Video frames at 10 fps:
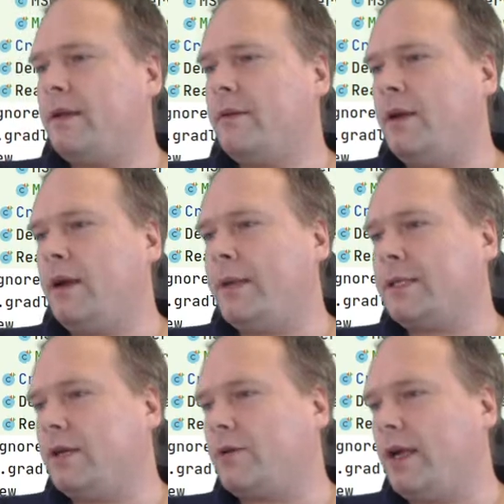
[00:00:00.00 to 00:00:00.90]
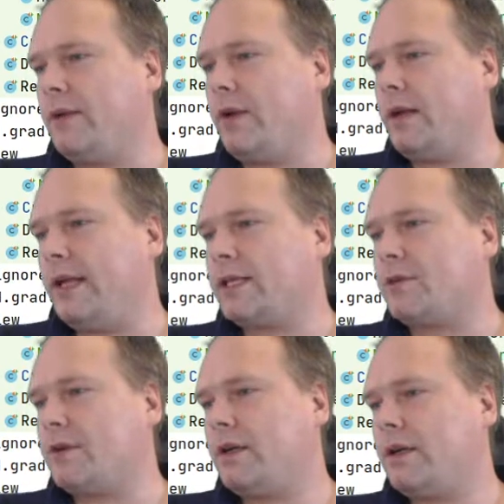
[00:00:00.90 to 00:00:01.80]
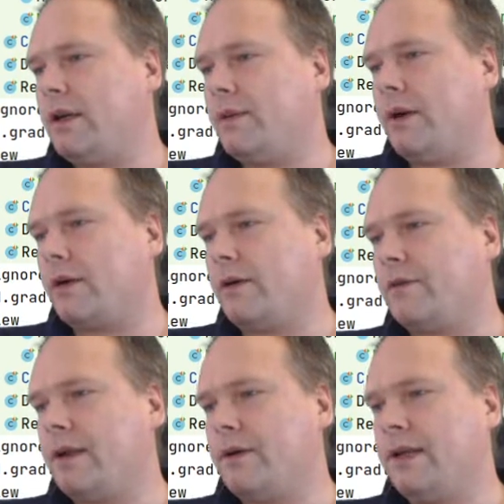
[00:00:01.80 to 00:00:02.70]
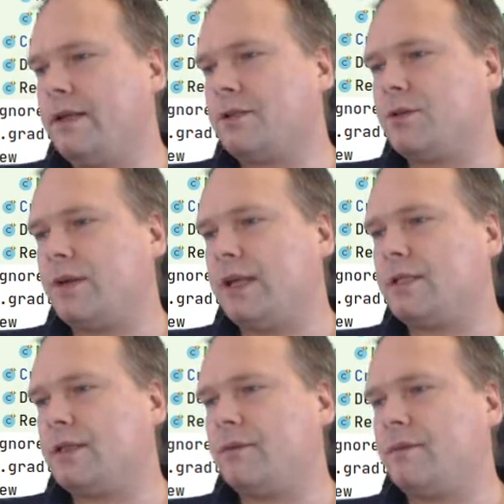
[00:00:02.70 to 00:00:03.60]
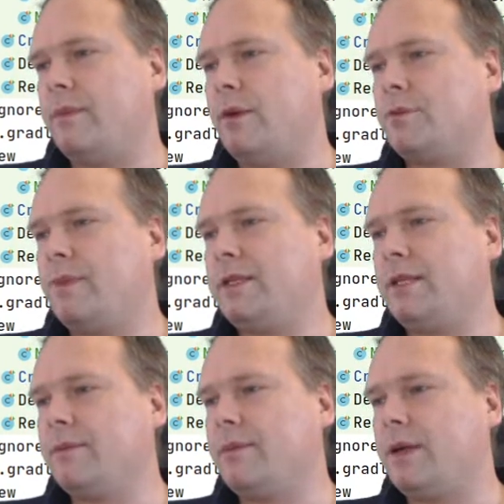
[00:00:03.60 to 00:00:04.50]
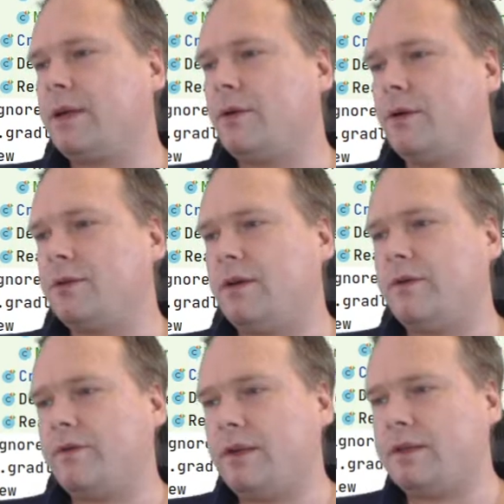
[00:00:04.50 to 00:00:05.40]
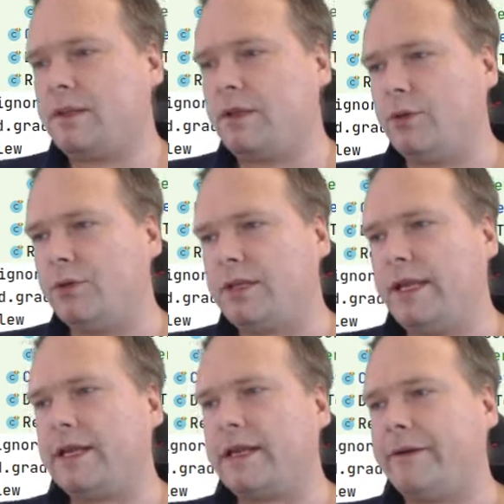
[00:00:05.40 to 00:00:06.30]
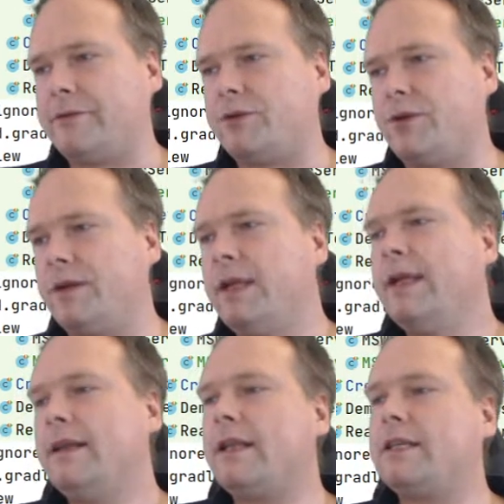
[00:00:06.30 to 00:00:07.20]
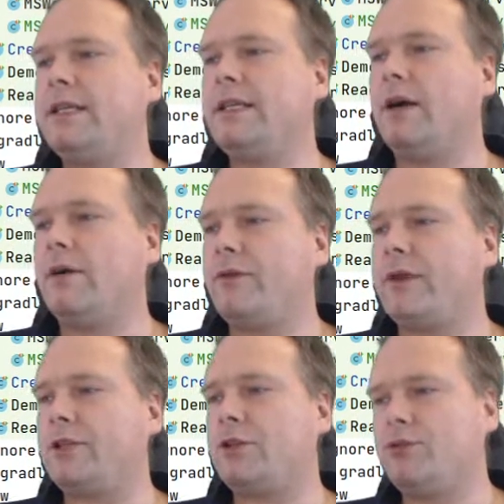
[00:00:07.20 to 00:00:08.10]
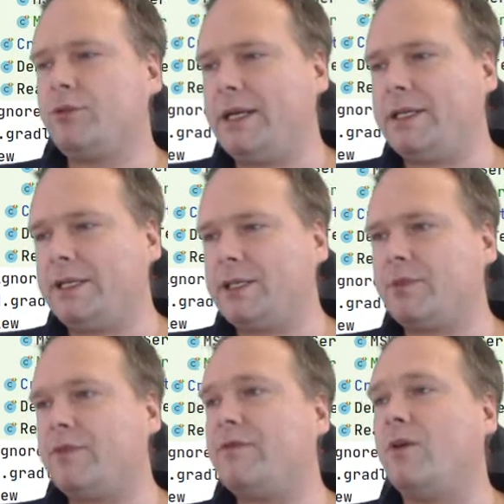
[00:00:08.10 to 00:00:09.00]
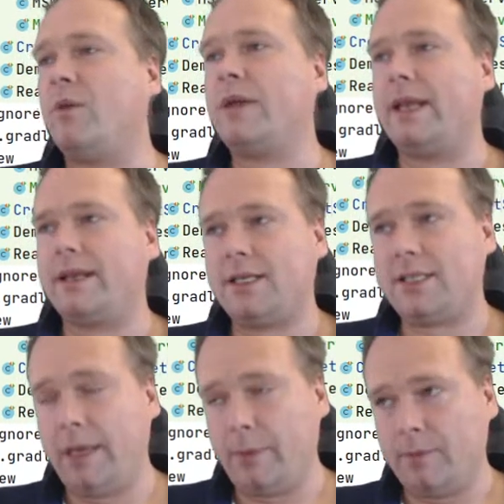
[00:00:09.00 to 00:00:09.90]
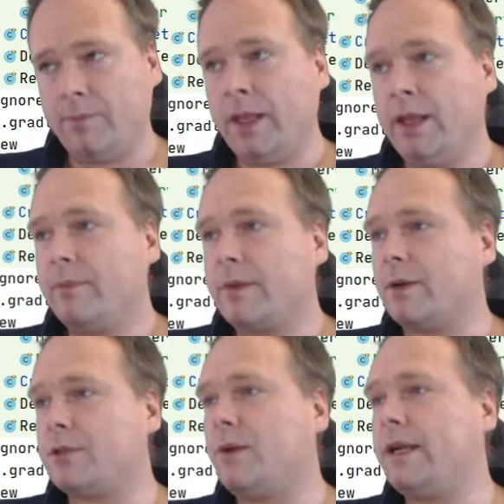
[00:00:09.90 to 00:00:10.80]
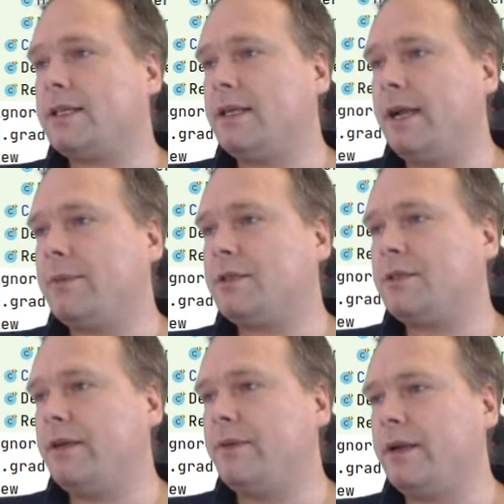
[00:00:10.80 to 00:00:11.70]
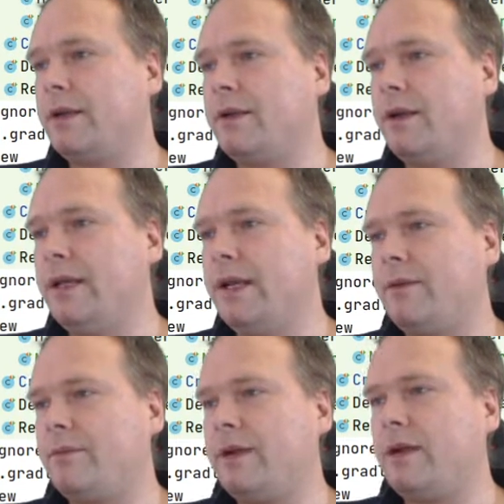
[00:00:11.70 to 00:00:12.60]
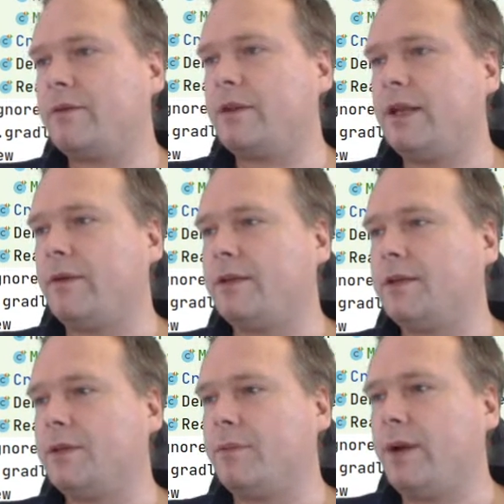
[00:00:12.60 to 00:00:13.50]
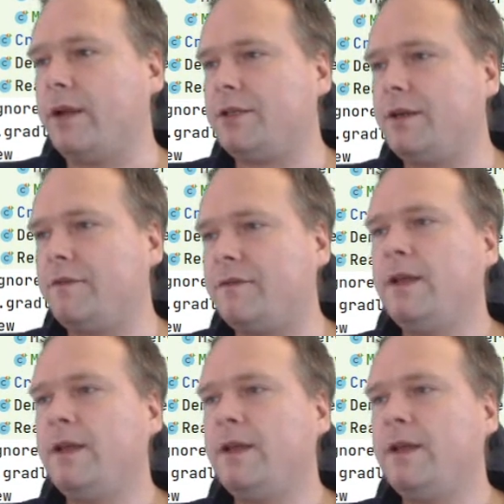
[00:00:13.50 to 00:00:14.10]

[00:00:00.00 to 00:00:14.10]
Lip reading: I'm actually creating one extra paragraph down here just to get some more spacing, but I could also have just used add carriage return. Let us see now if we get two spacings before we get the table. Because what actually happens here, we're not done yet. After generating some body stuff,